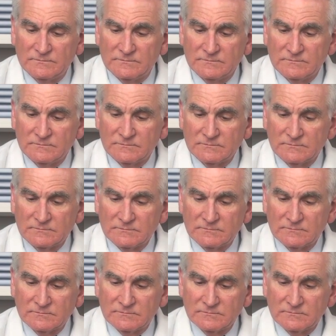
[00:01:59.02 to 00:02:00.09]

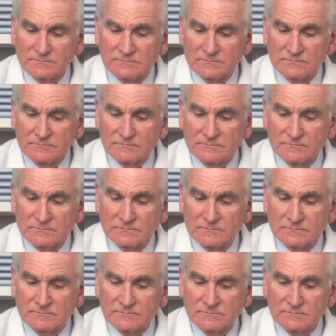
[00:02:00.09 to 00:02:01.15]

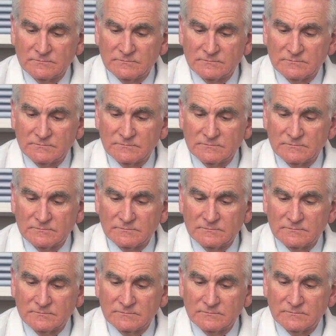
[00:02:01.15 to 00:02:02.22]

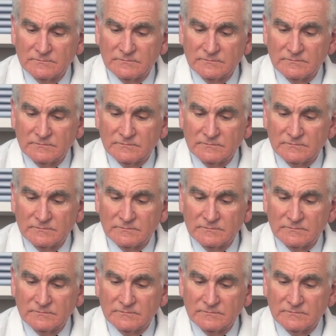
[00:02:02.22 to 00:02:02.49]
Nobody speaks.